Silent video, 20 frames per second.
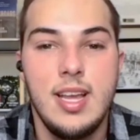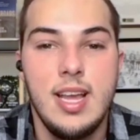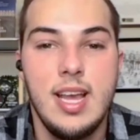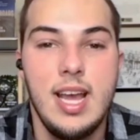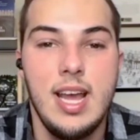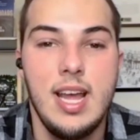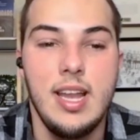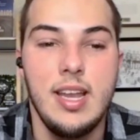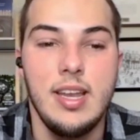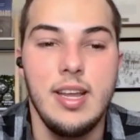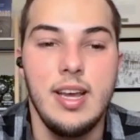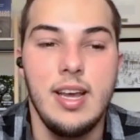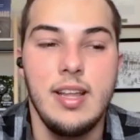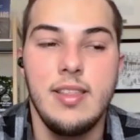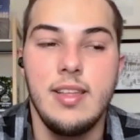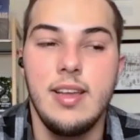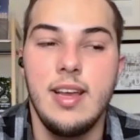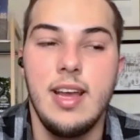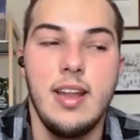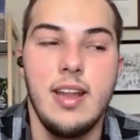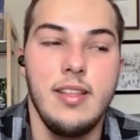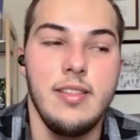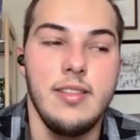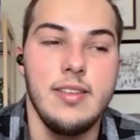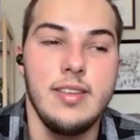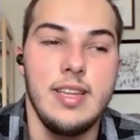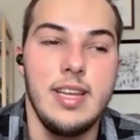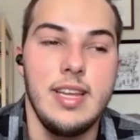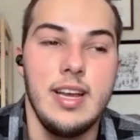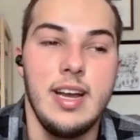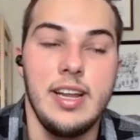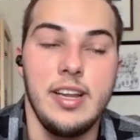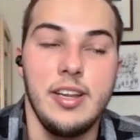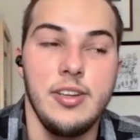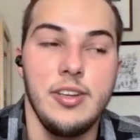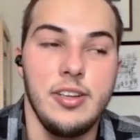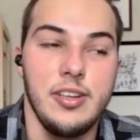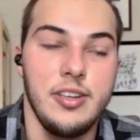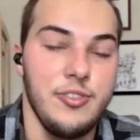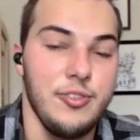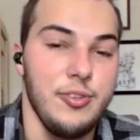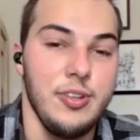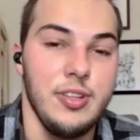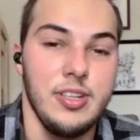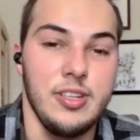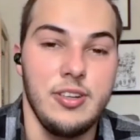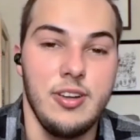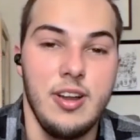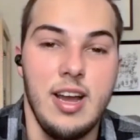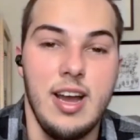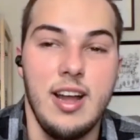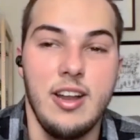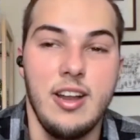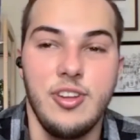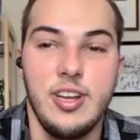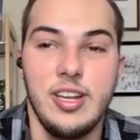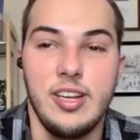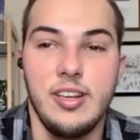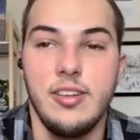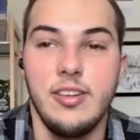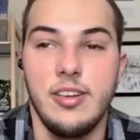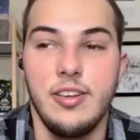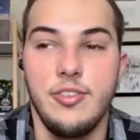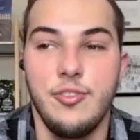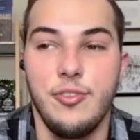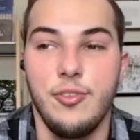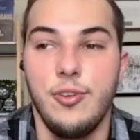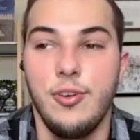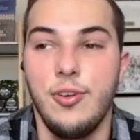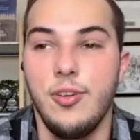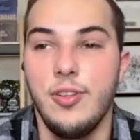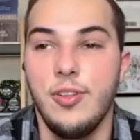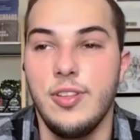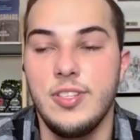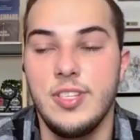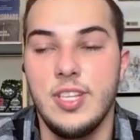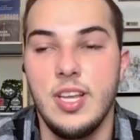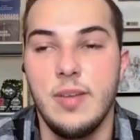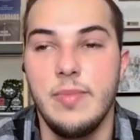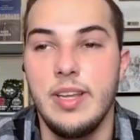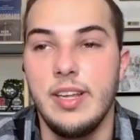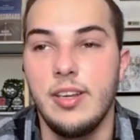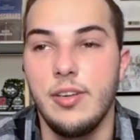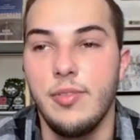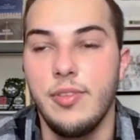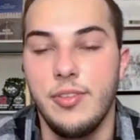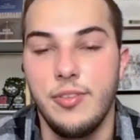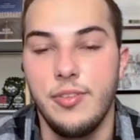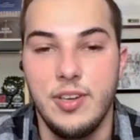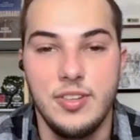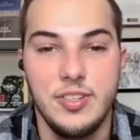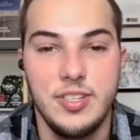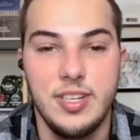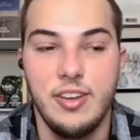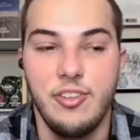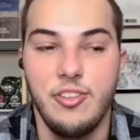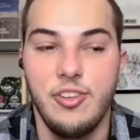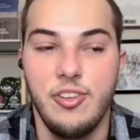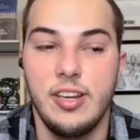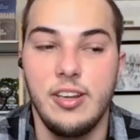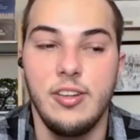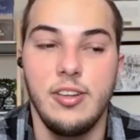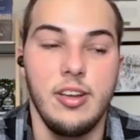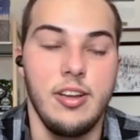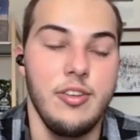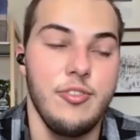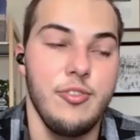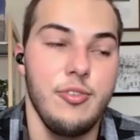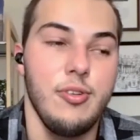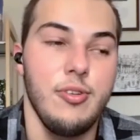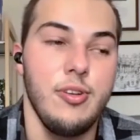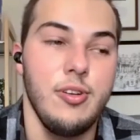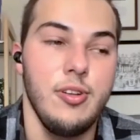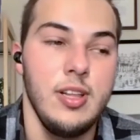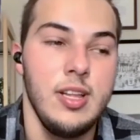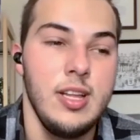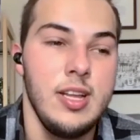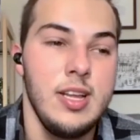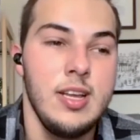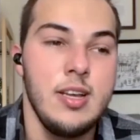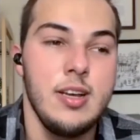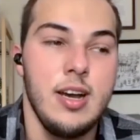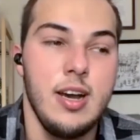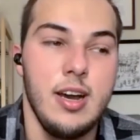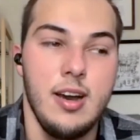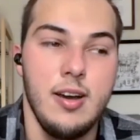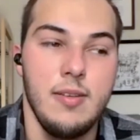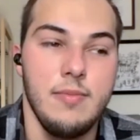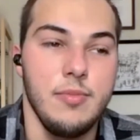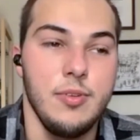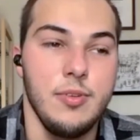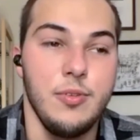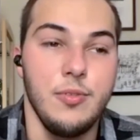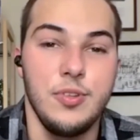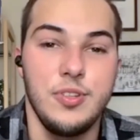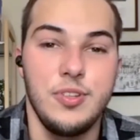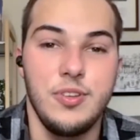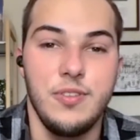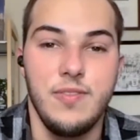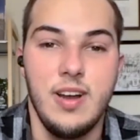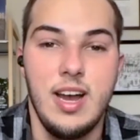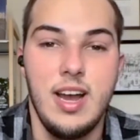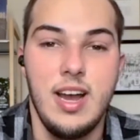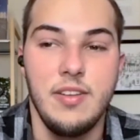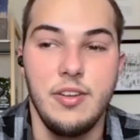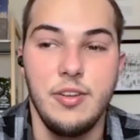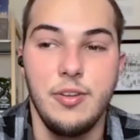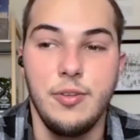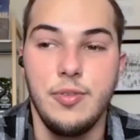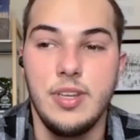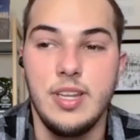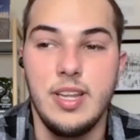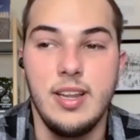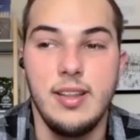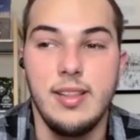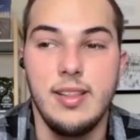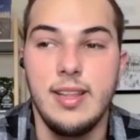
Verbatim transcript: And at the end of the day, I couldn't control the crash. I couldn't control the semi going through intersection. I couldn't control um, who survived and who didn't.